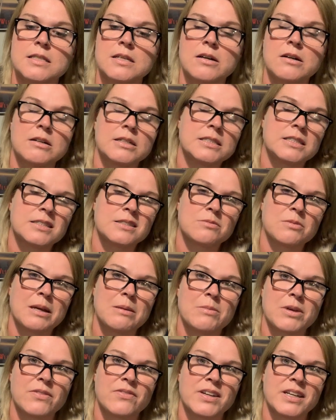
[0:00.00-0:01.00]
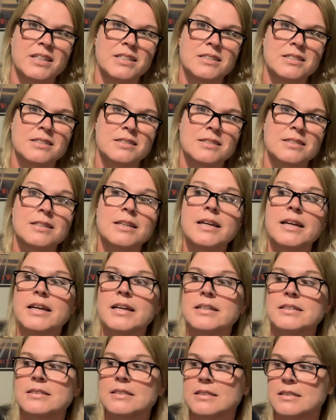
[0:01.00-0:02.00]
So I just wiped my face
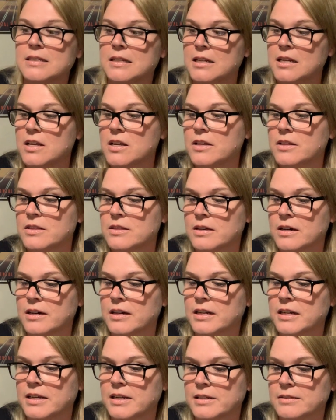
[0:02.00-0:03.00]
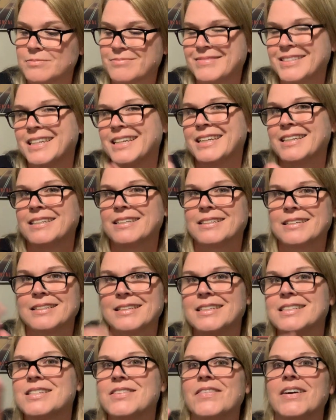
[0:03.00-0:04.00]
and thought, uh, eh,
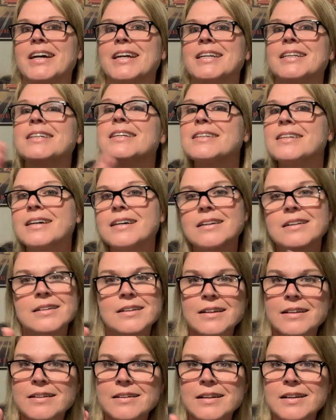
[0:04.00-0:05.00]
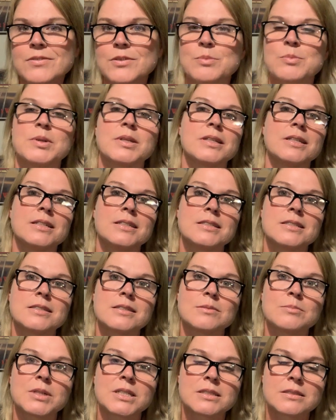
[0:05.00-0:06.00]
it's fine. I don't, I don't have to put any
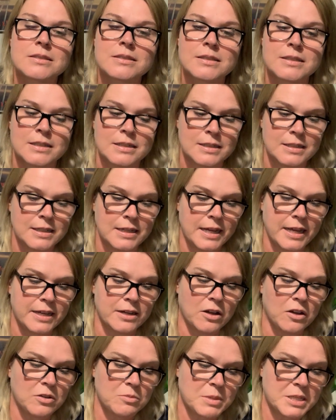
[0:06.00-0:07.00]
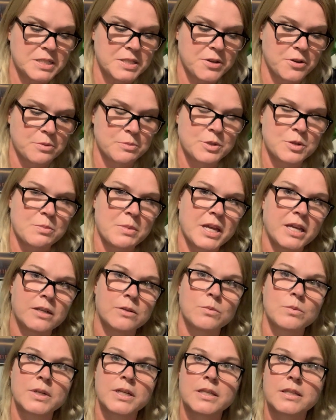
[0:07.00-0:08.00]
serum on. And all of my serums are made
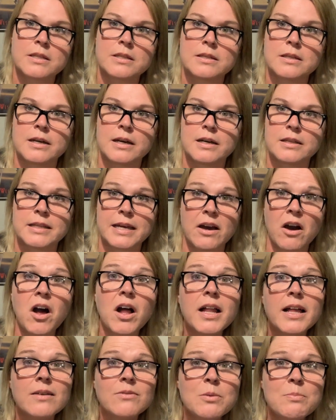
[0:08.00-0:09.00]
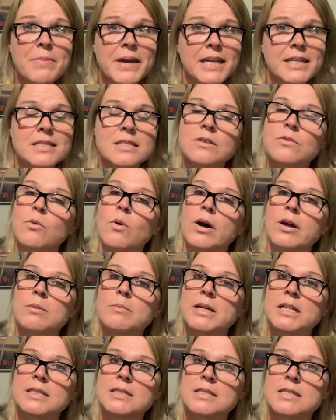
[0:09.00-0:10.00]
with, uh, they all have a base of
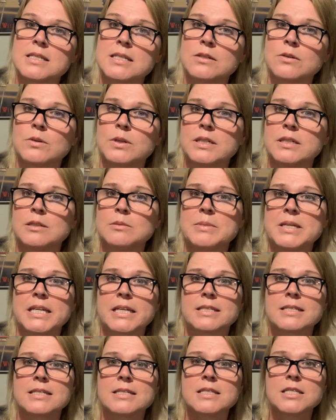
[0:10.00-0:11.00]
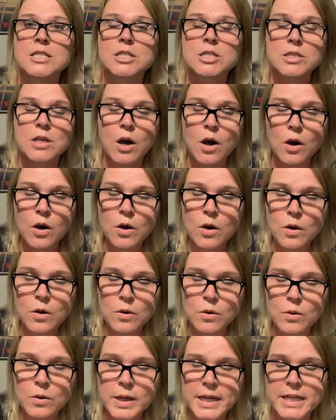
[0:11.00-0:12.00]
watermelon seed oil because it's
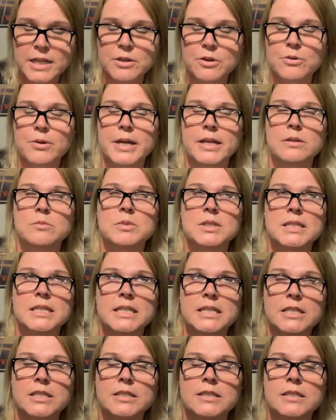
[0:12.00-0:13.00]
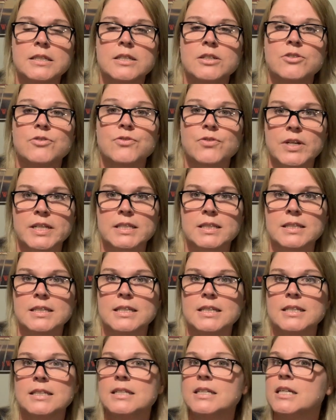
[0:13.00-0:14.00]
so incredibly
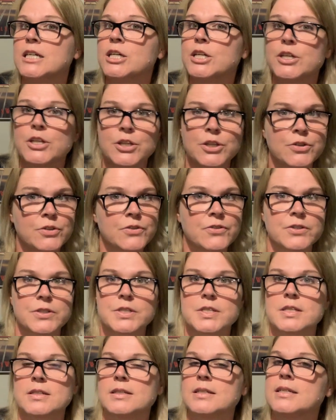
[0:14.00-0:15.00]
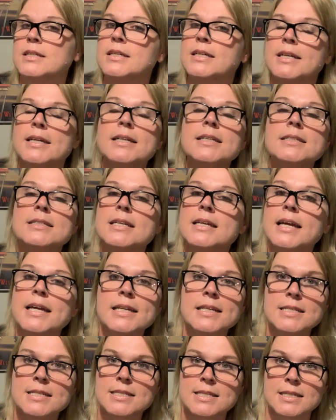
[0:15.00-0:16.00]
friendly universally to
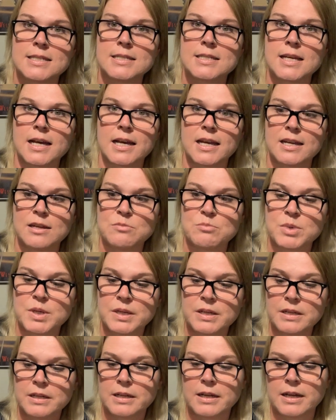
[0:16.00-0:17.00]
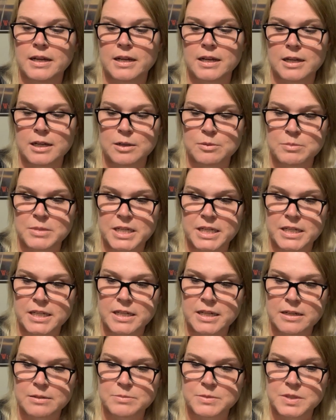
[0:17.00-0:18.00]
any skin type. Um, it
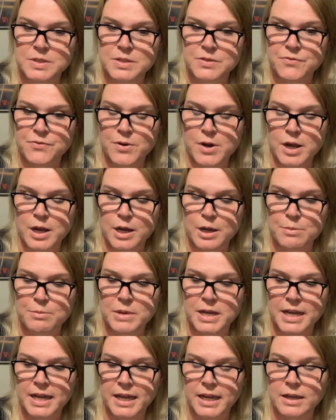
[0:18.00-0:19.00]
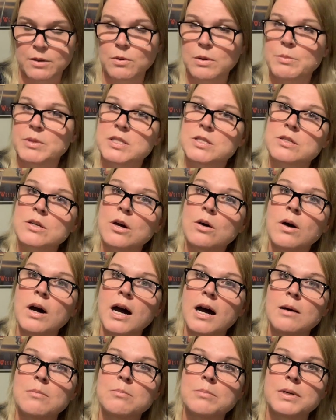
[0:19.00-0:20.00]
comes from a women's
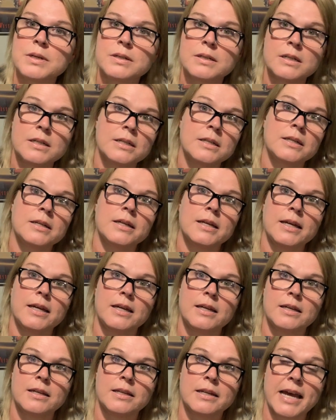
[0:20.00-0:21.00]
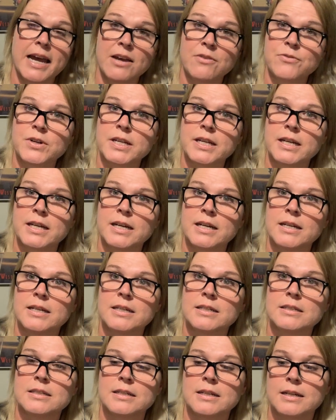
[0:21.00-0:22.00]
co-op in
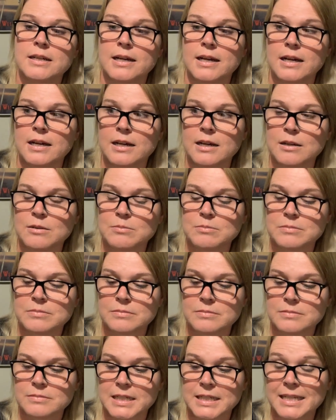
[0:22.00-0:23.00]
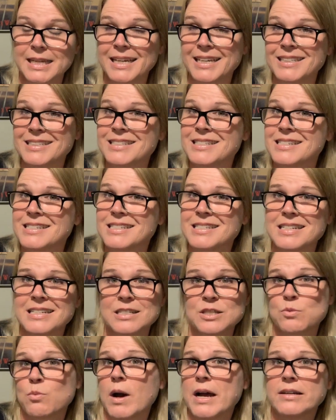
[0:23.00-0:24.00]
Africa. Um, again,
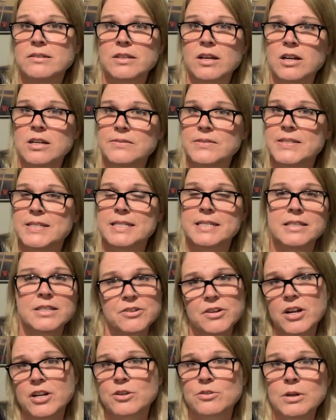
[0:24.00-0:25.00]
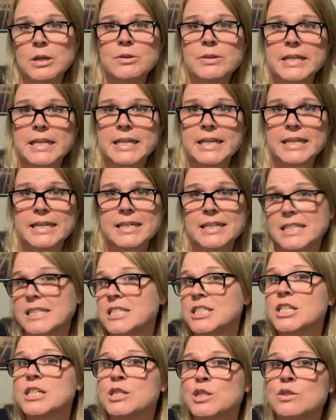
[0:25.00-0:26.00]
it's wild harvested. They're not growing it.
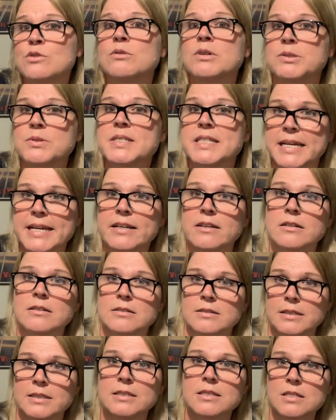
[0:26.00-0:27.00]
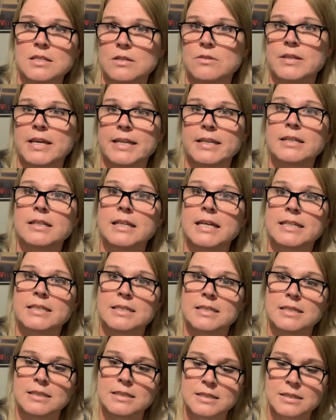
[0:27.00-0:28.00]
It just grows there. And so they
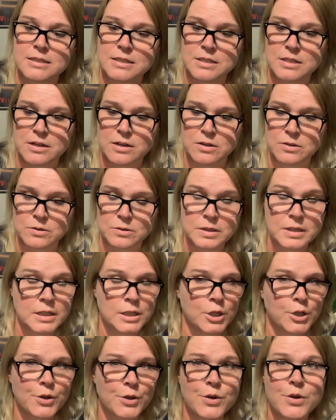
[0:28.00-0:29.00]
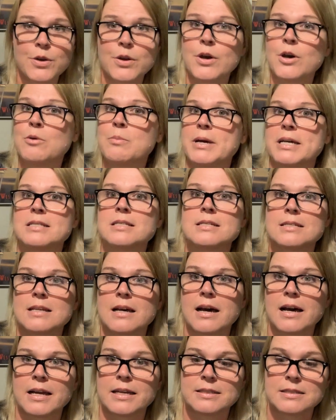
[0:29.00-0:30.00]
collect it. So no
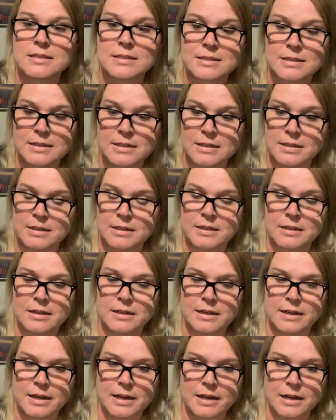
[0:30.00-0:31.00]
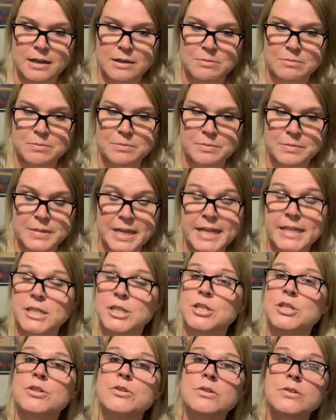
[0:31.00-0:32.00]
pesticides um,
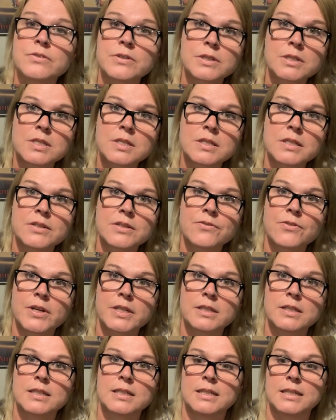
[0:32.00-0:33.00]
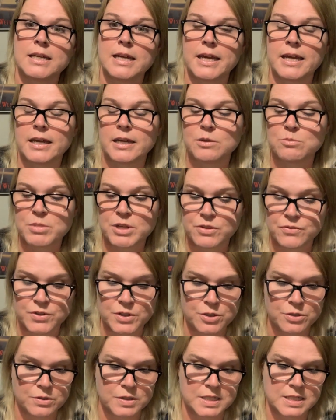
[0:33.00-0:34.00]
and universally friendly and
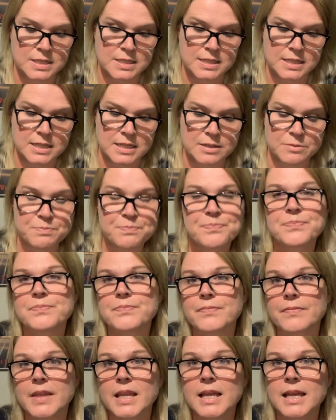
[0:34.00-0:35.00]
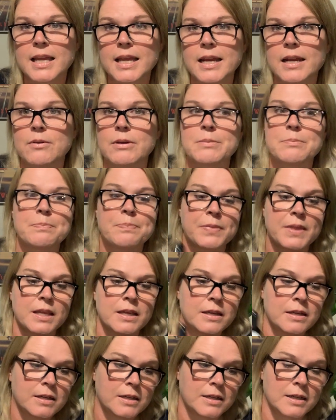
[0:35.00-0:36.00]
beneficial to skin. Anyway,
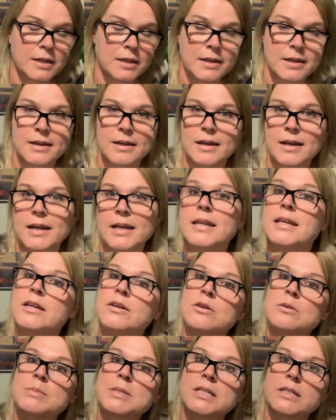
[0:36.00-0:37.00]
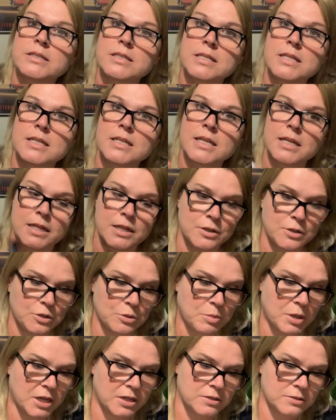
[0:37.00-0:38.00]
I didn't go upstairs and get a
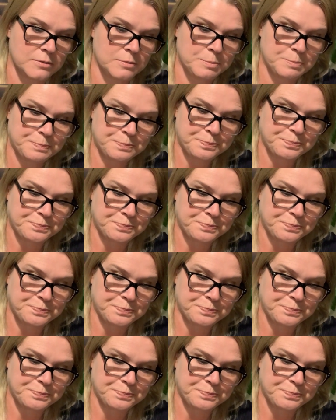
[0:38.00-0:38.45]
new bottle.